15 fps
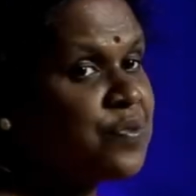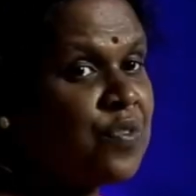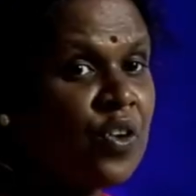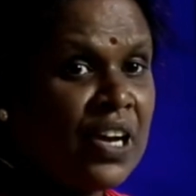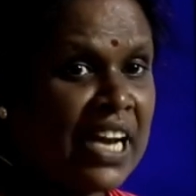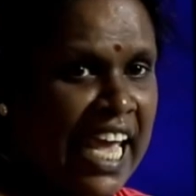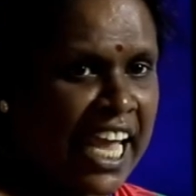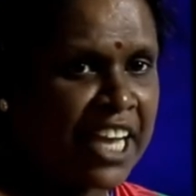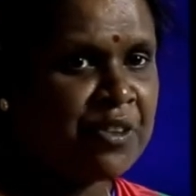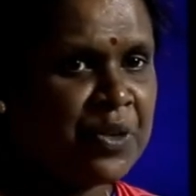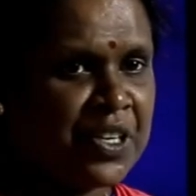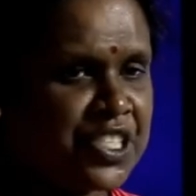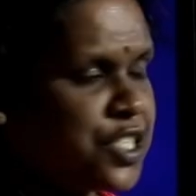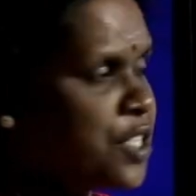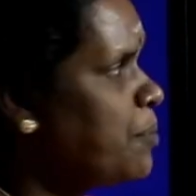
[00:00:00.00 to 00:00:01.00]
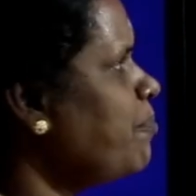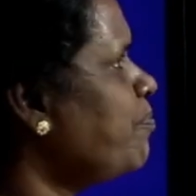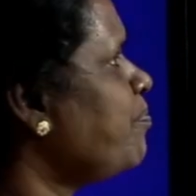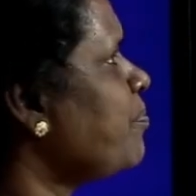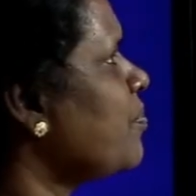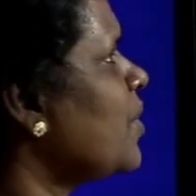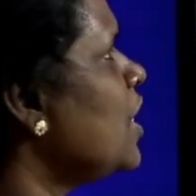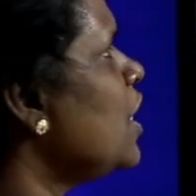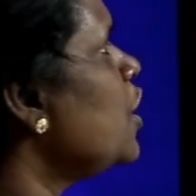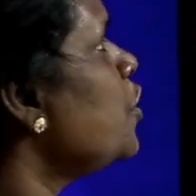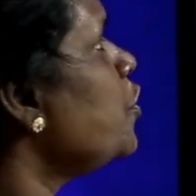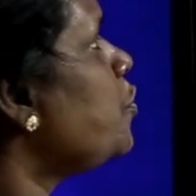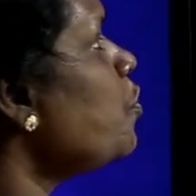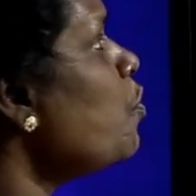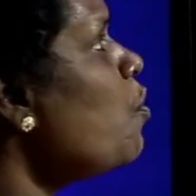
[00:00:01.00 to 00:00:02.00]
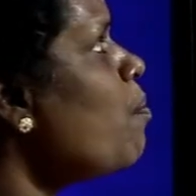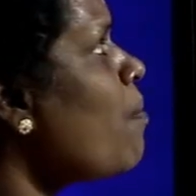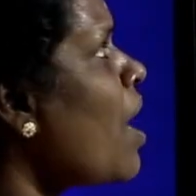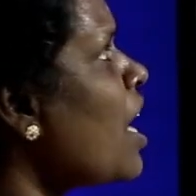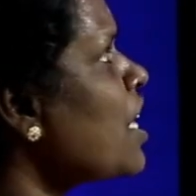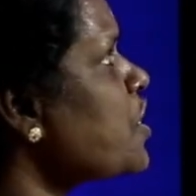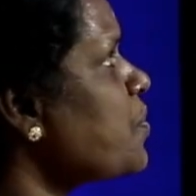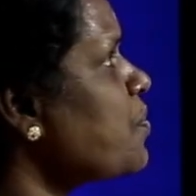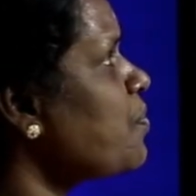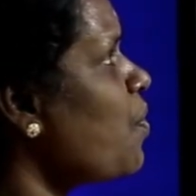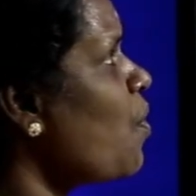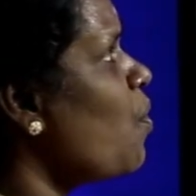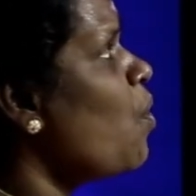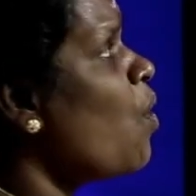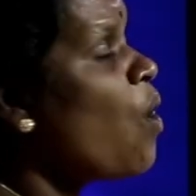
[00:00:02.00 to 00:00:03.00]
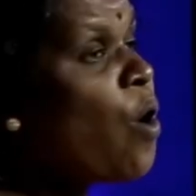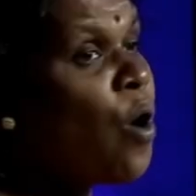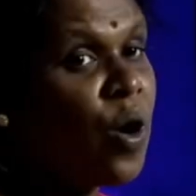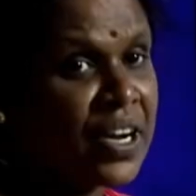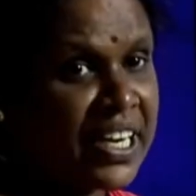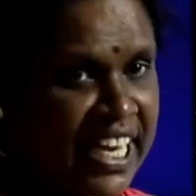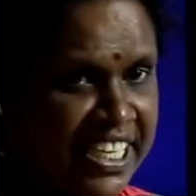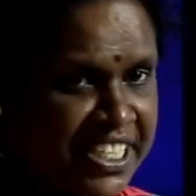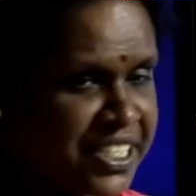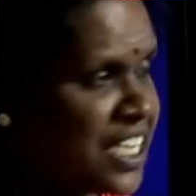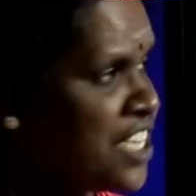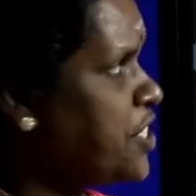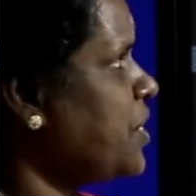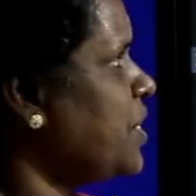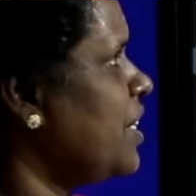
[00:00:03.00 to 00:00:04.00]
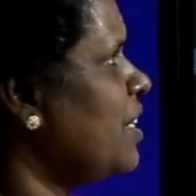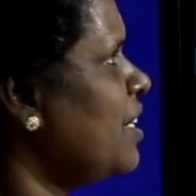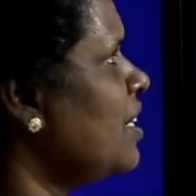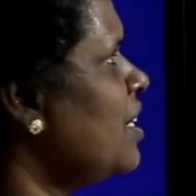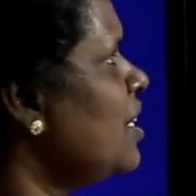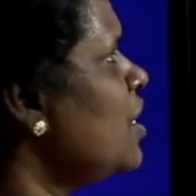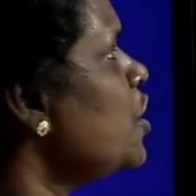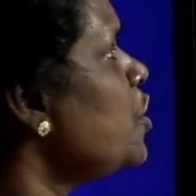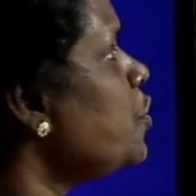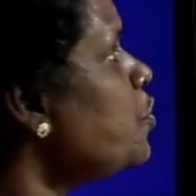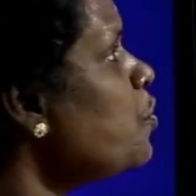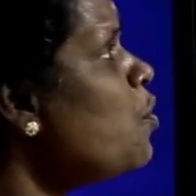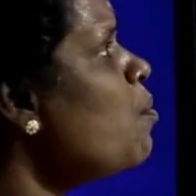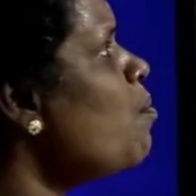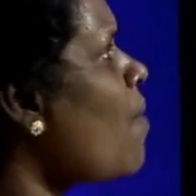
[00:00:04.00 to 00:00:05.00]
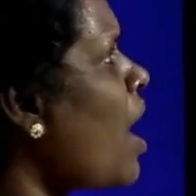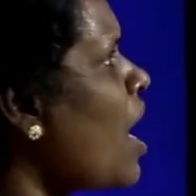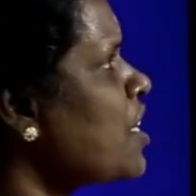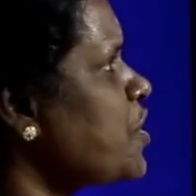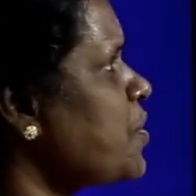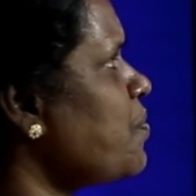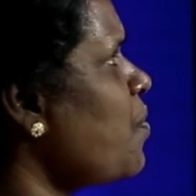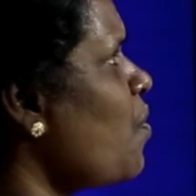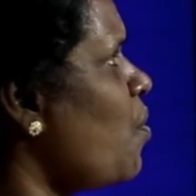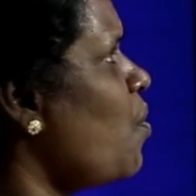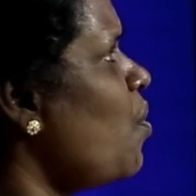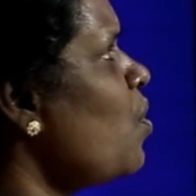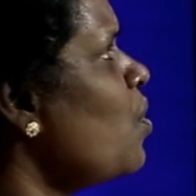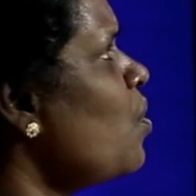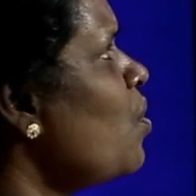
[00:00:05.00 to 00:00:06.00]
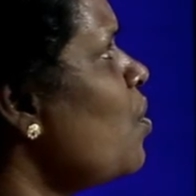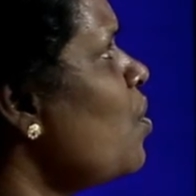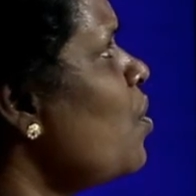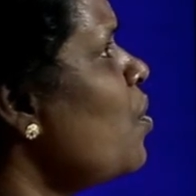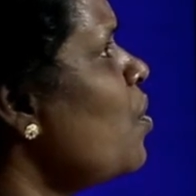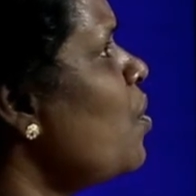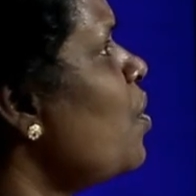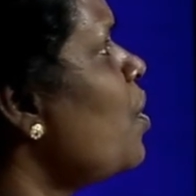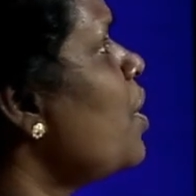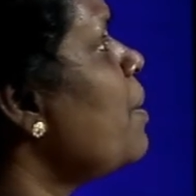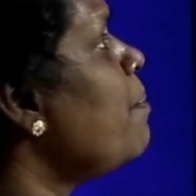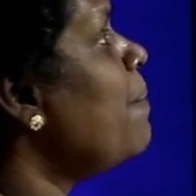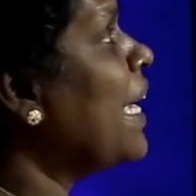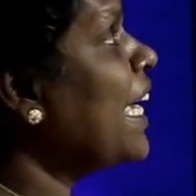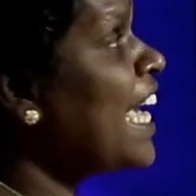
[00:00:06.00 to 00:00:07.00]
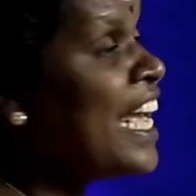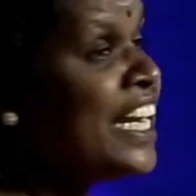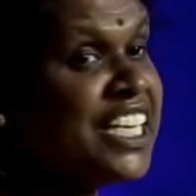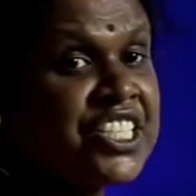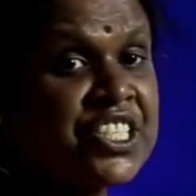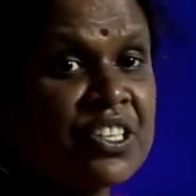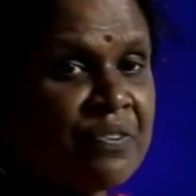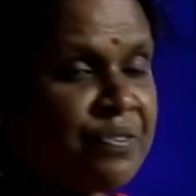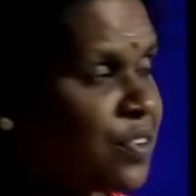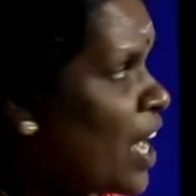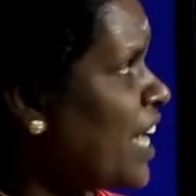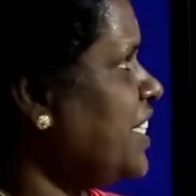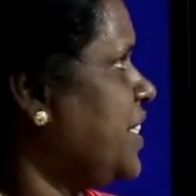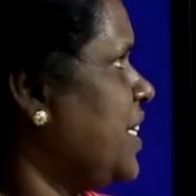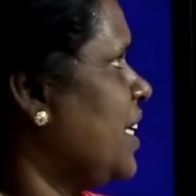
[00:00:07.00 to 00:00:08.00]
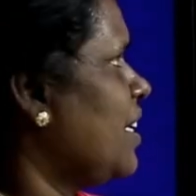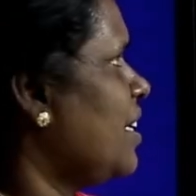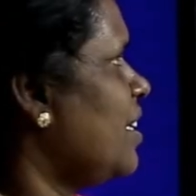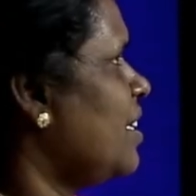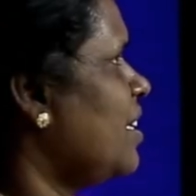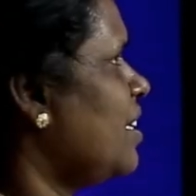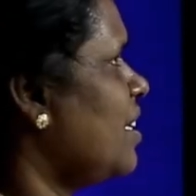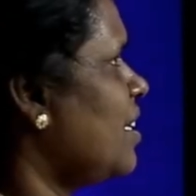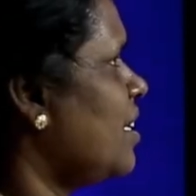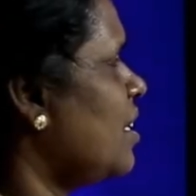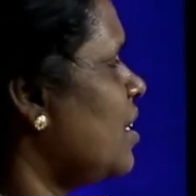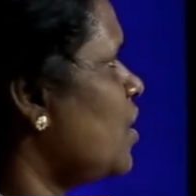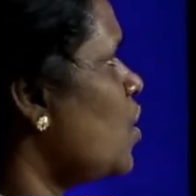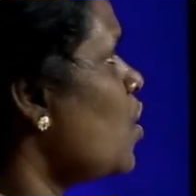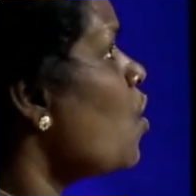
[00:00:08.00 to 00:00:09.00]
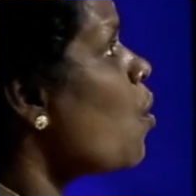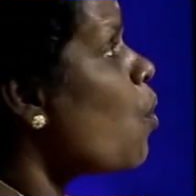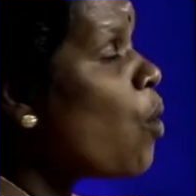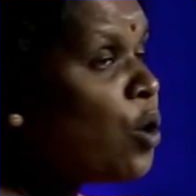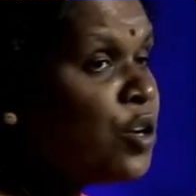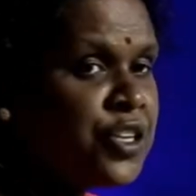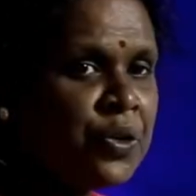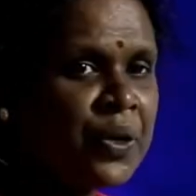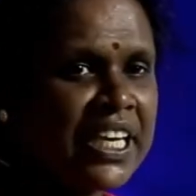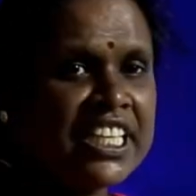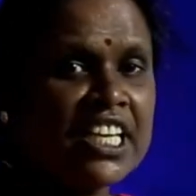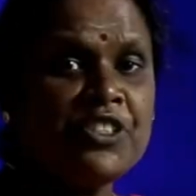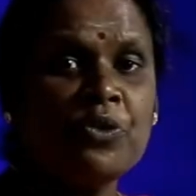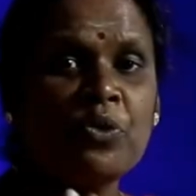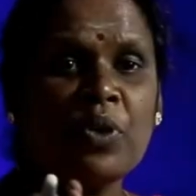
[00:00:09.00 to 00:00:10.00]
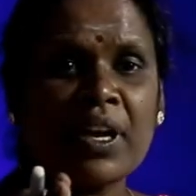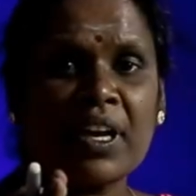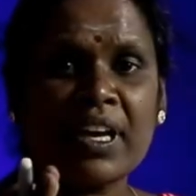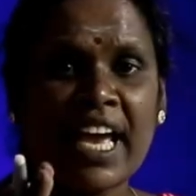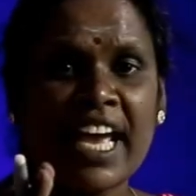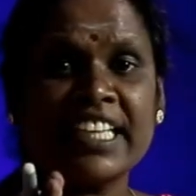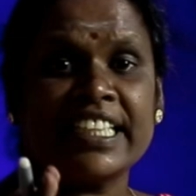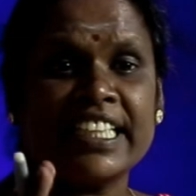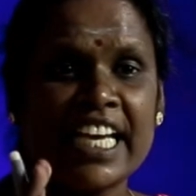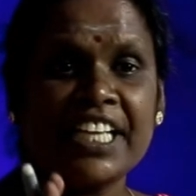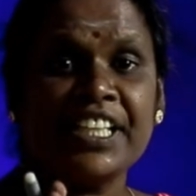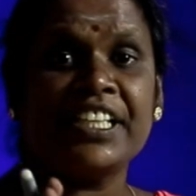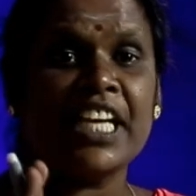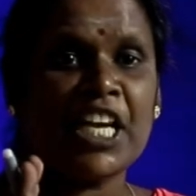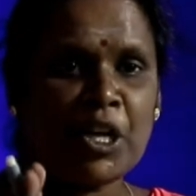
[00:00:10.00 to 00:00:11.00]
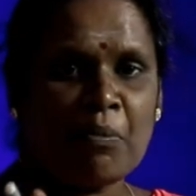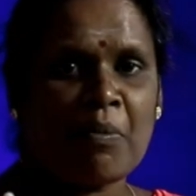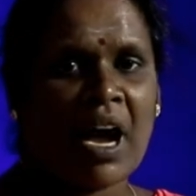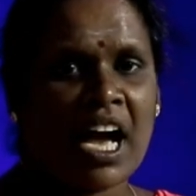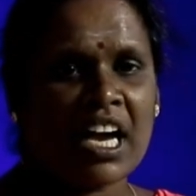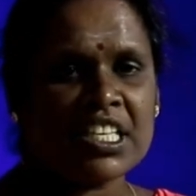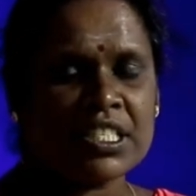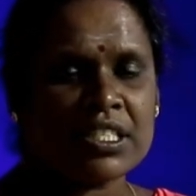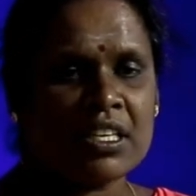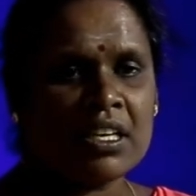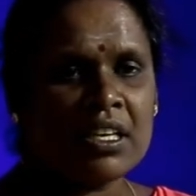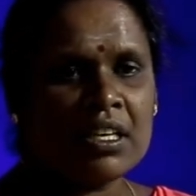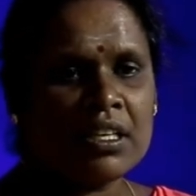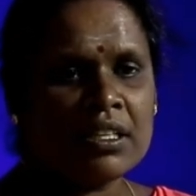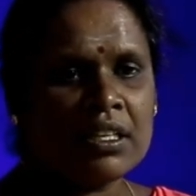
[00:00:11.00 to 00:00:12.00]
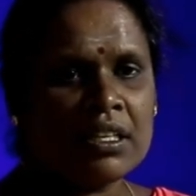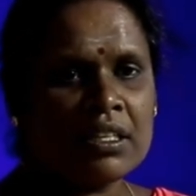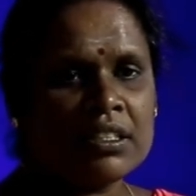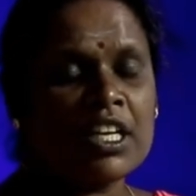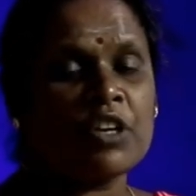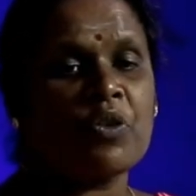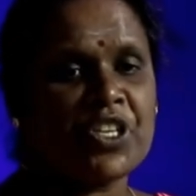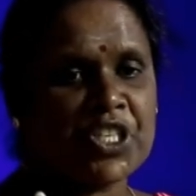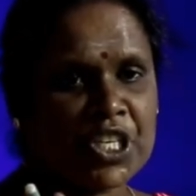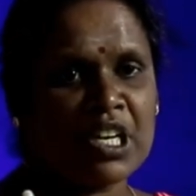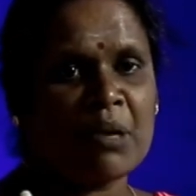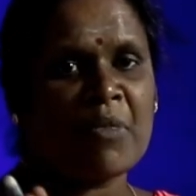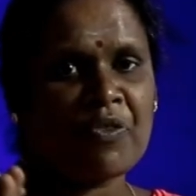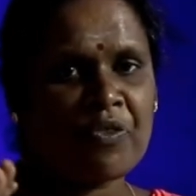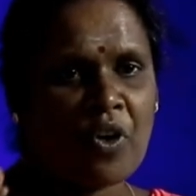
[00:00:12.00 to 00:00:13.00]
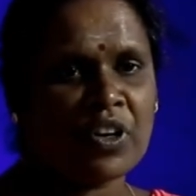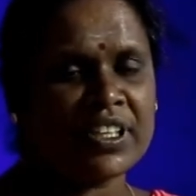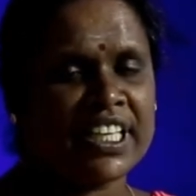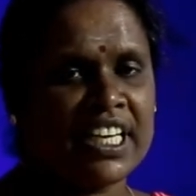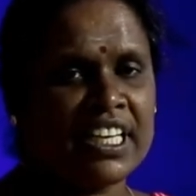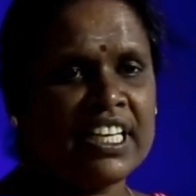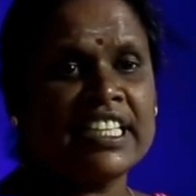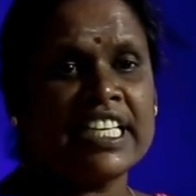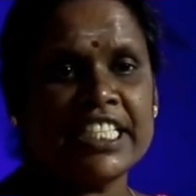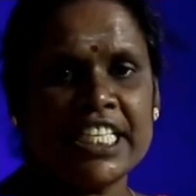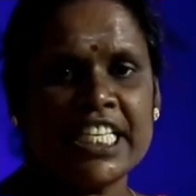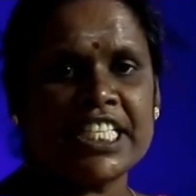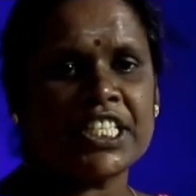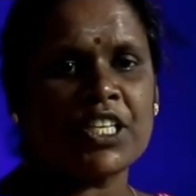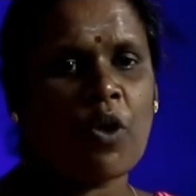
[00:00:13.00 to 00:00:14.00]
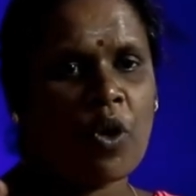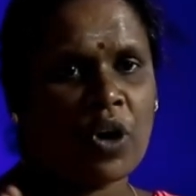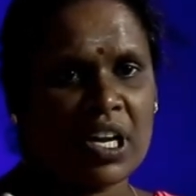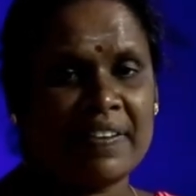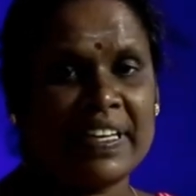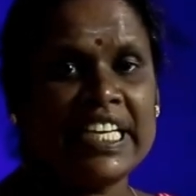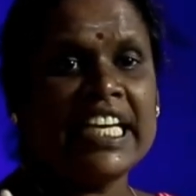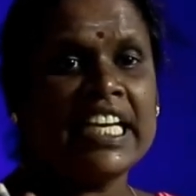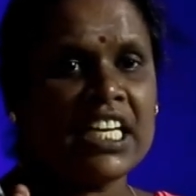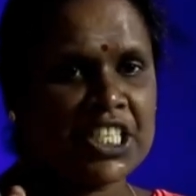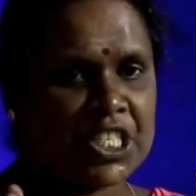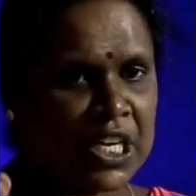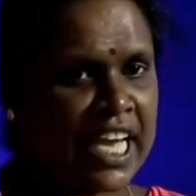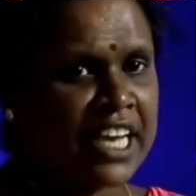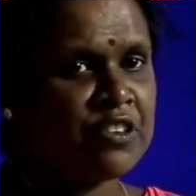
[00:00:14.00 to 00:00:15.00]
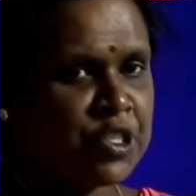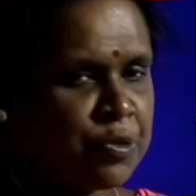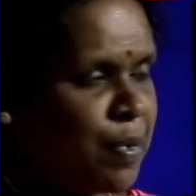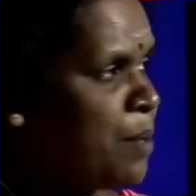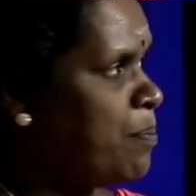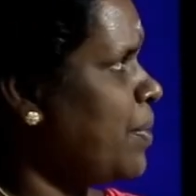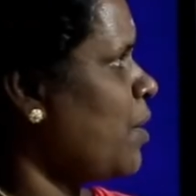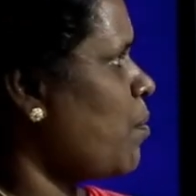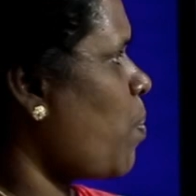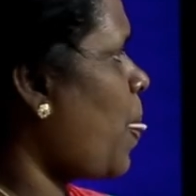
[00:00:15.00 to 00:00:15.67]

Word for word: for language, 2 marks for organization, 2 marks for mechanics of writing. Altogether you can get 10 marks the question number 14, the GEC O level English language paper.